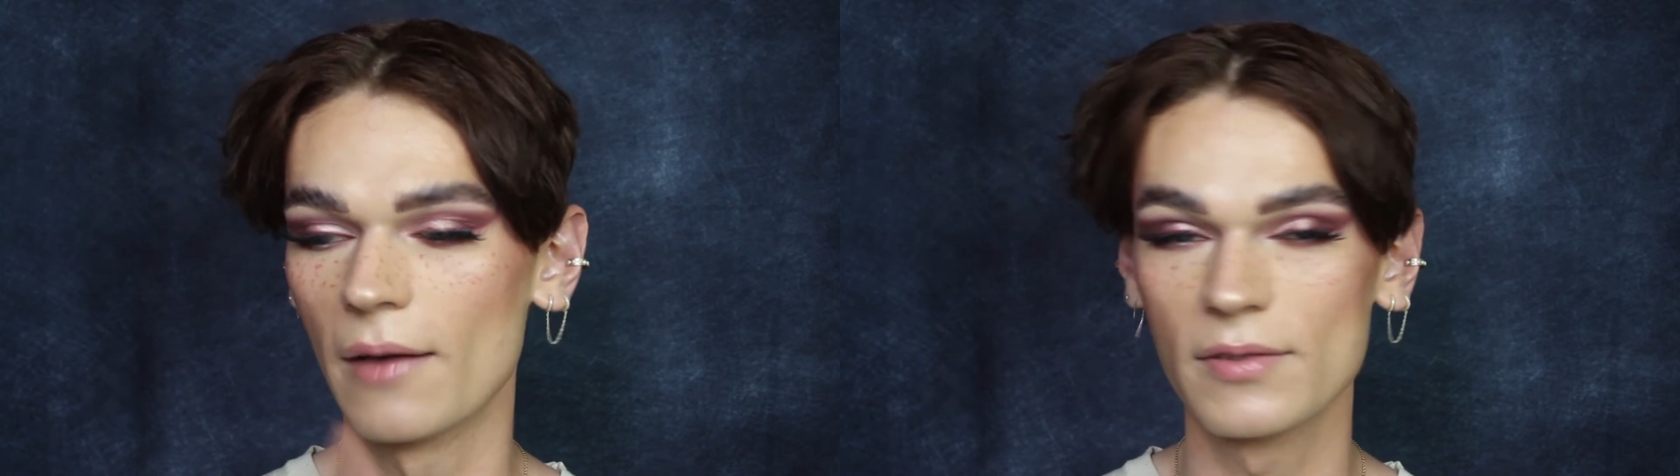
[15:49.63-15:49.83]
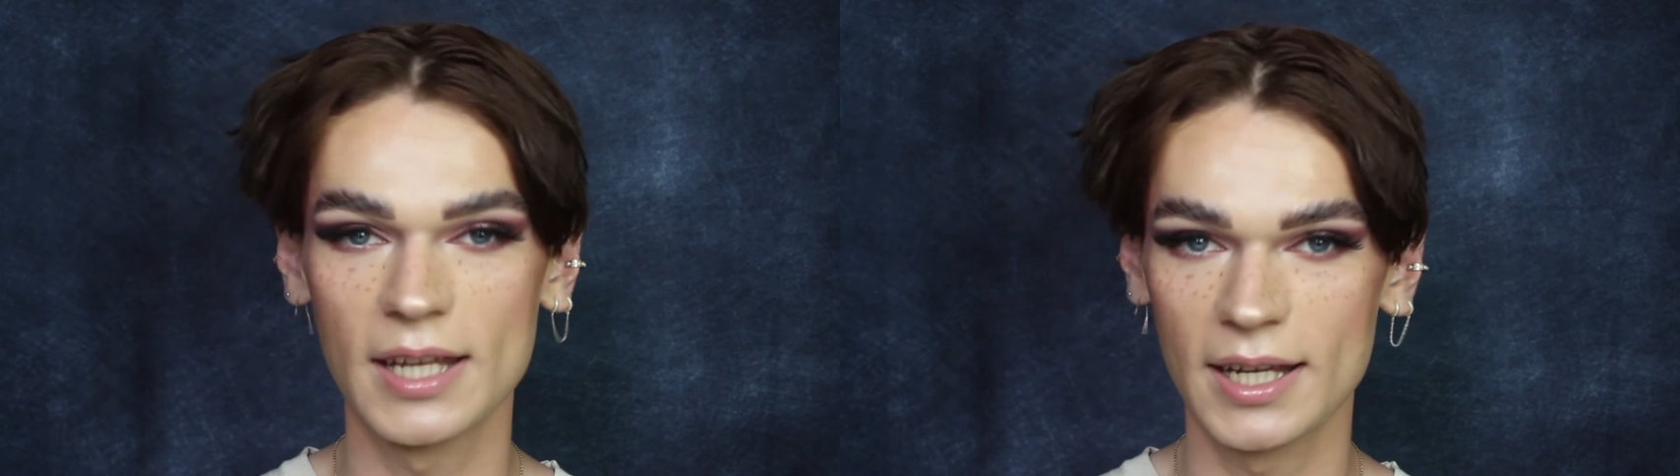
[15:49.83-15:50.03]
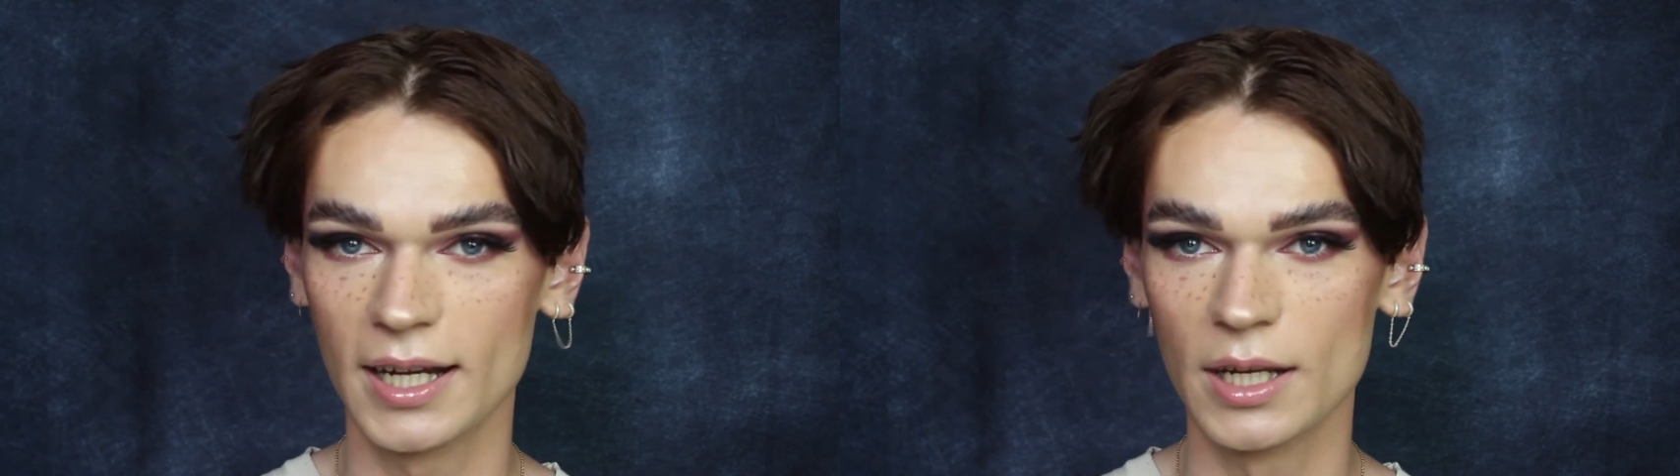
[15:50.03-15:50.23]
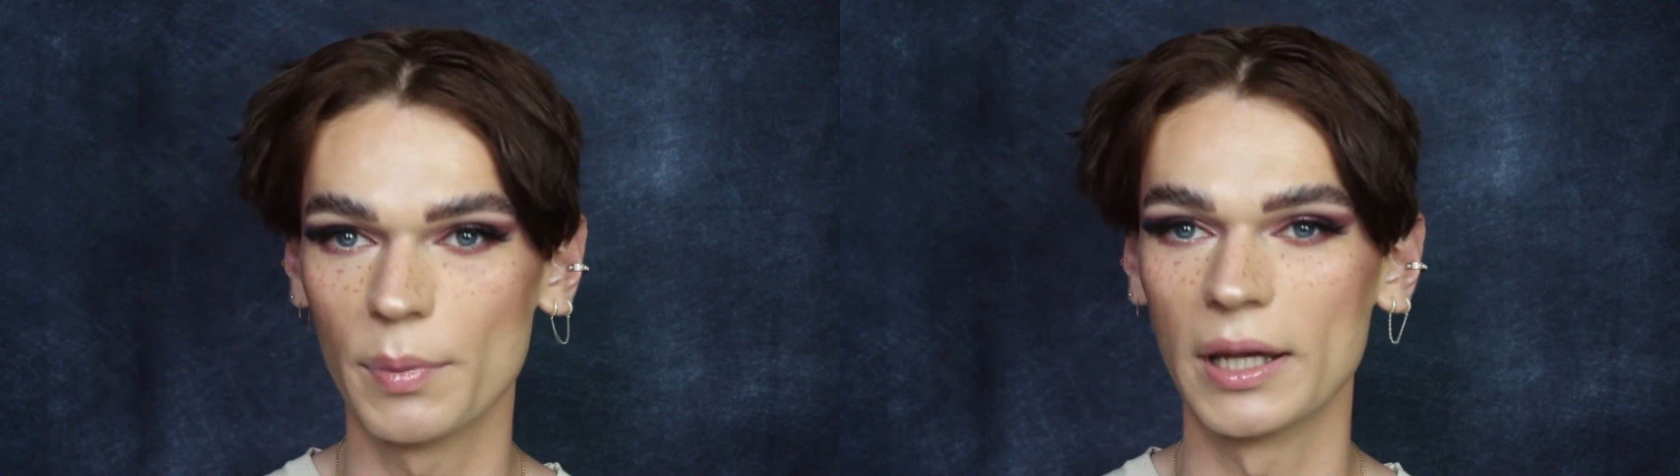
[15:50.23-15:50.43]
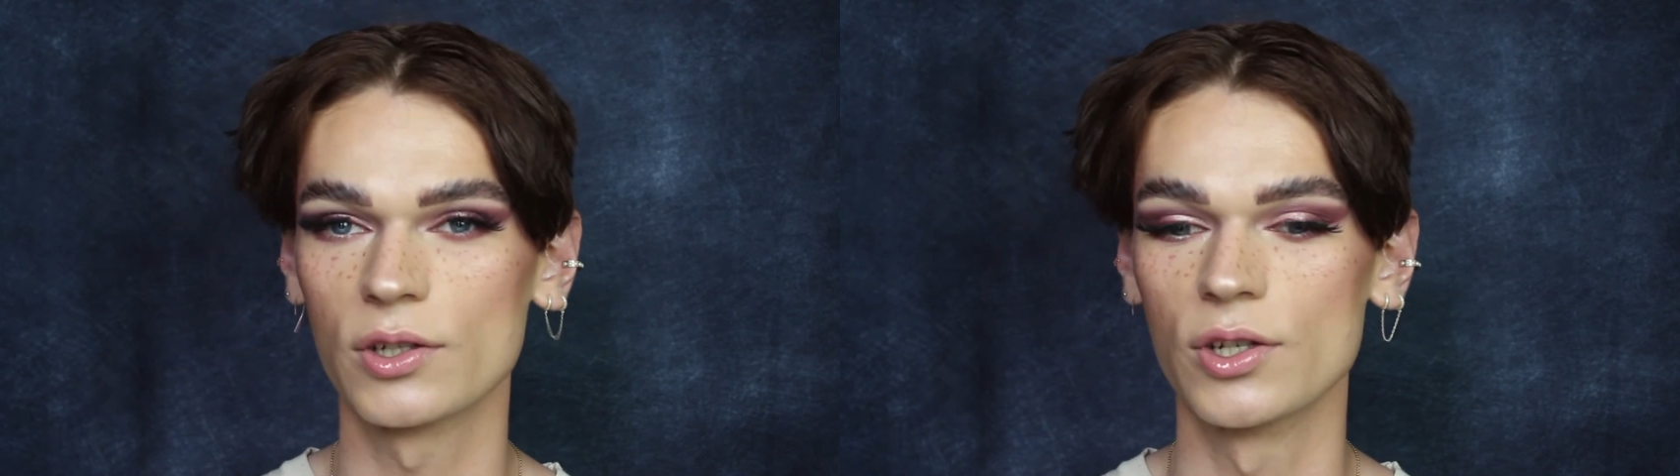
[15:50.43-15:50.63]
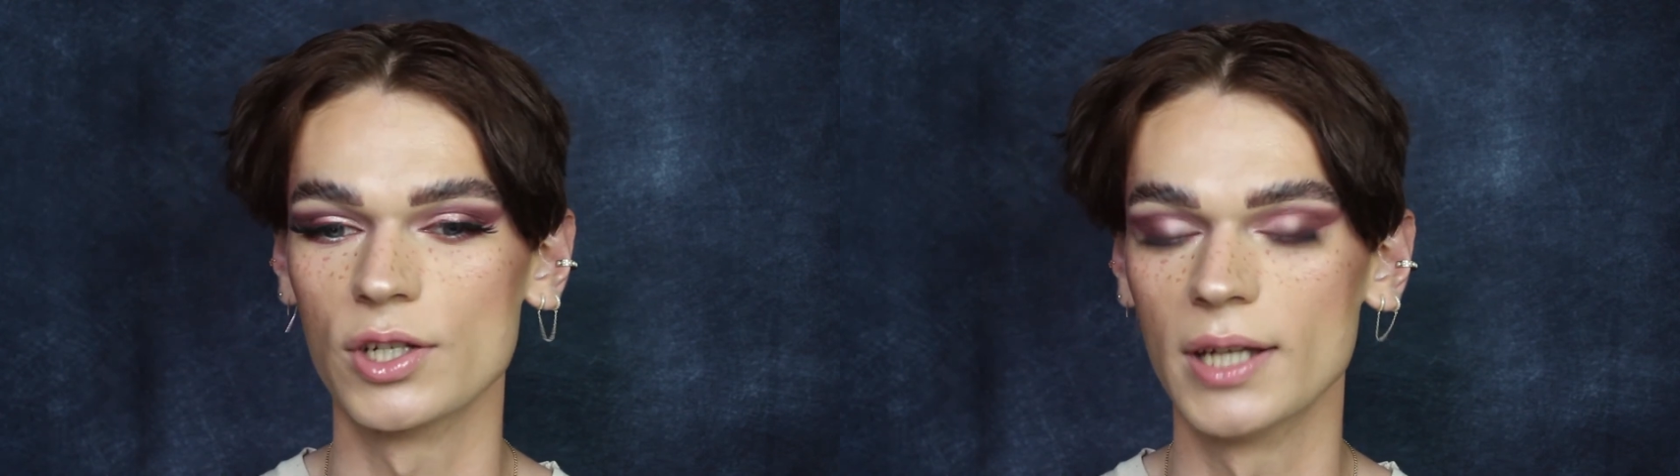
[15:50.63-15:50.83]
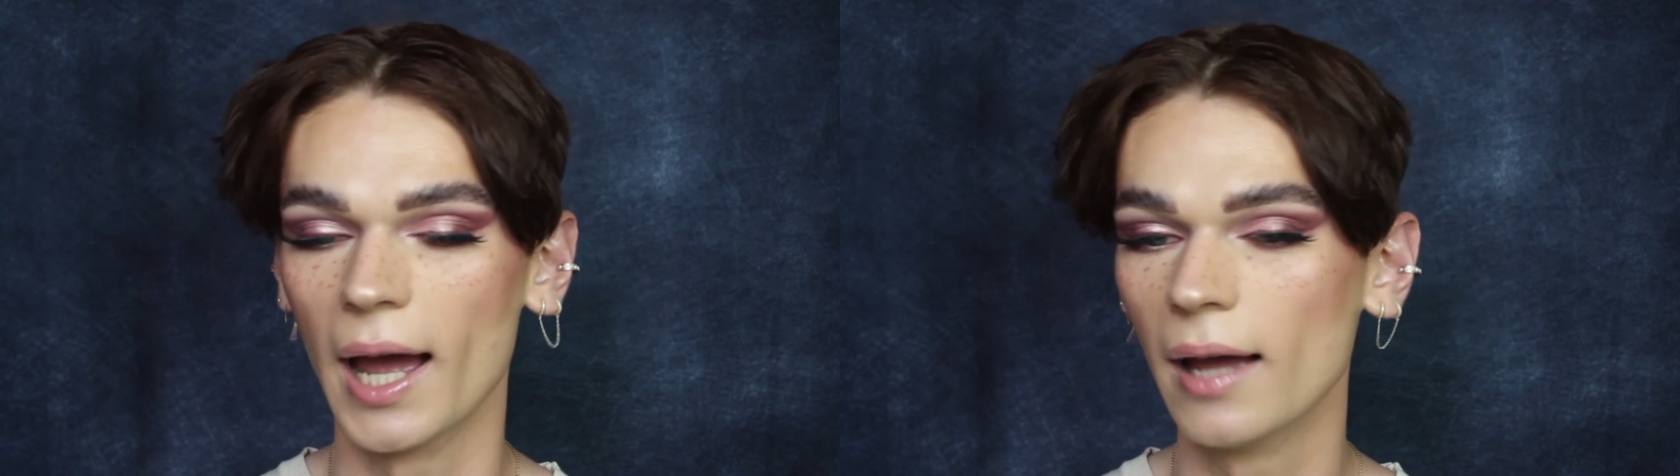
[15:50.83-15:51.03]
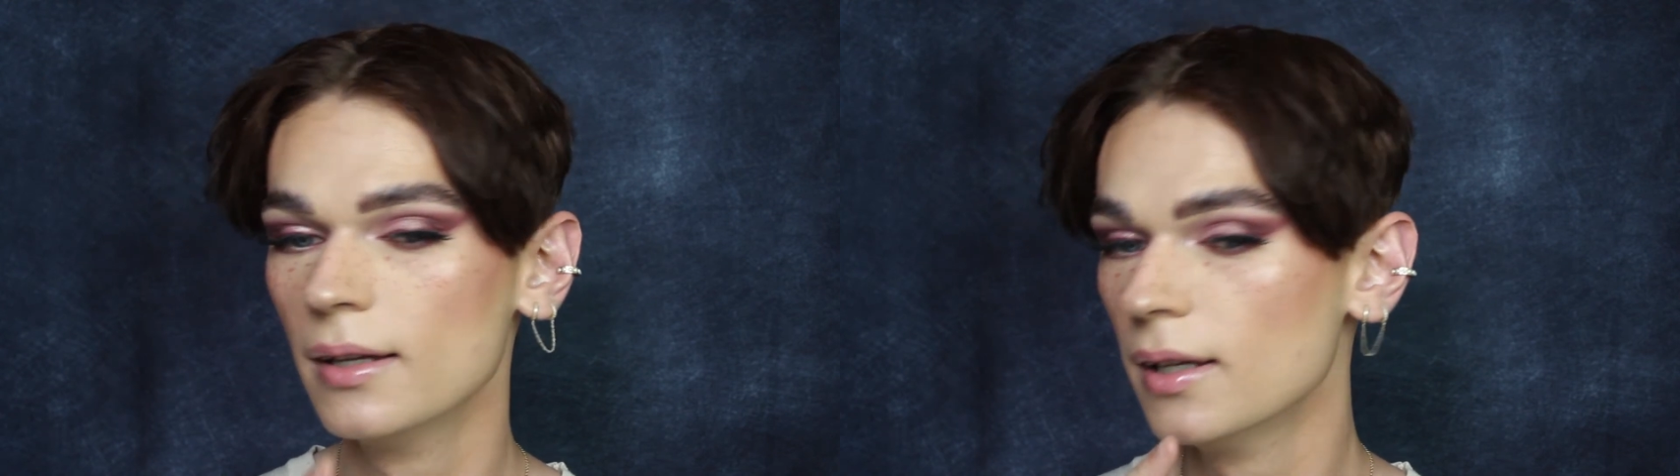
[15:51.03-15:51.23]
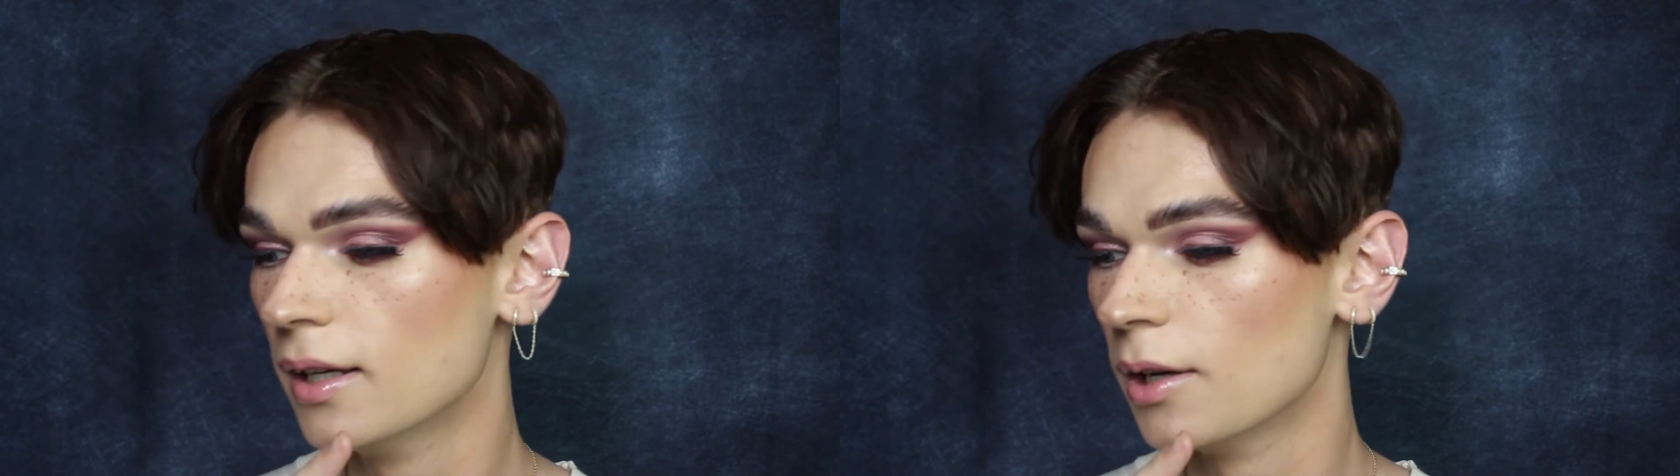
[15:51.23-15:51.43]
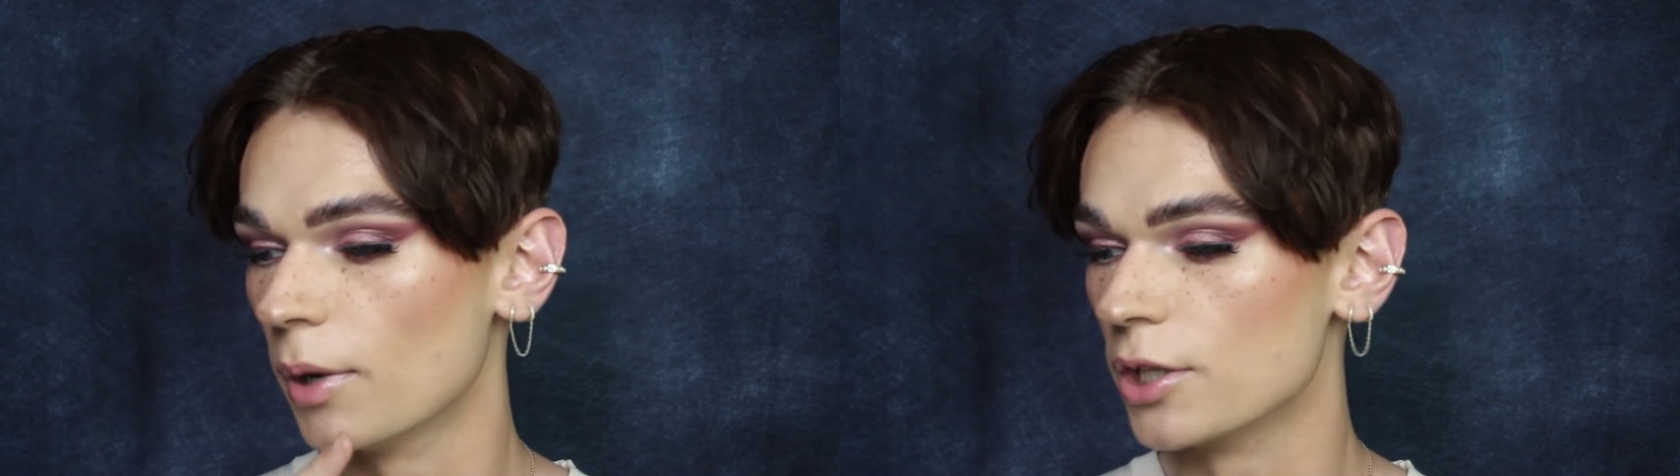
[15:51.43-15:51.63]
I haven't taken any pictures
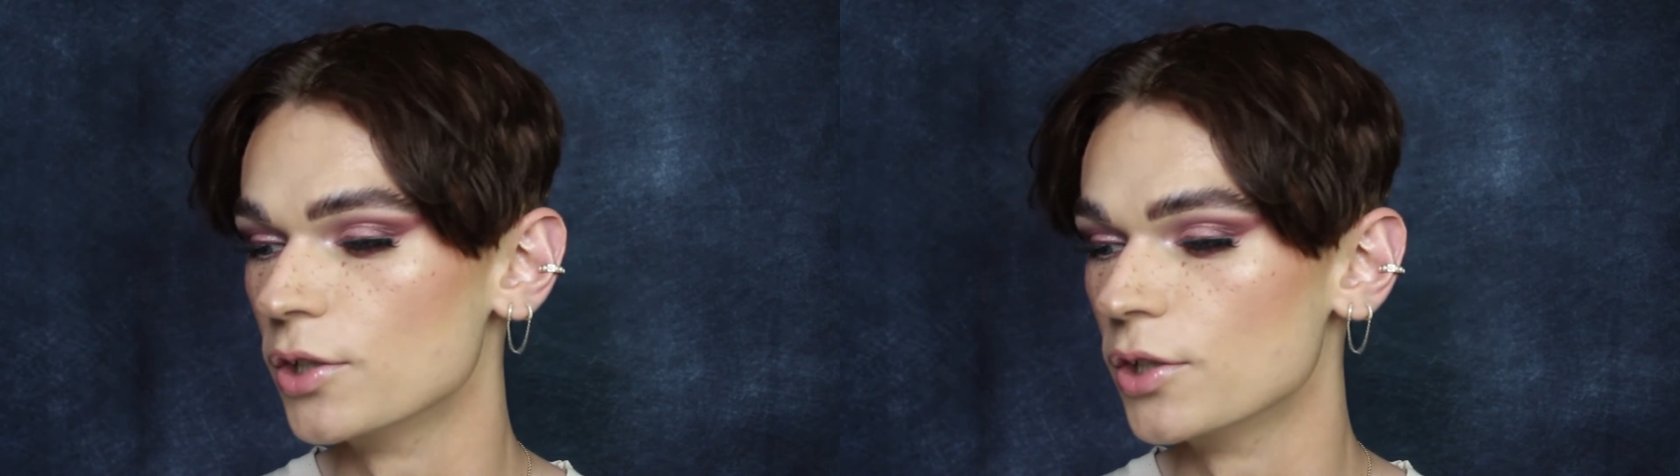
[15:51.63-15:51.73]
yet,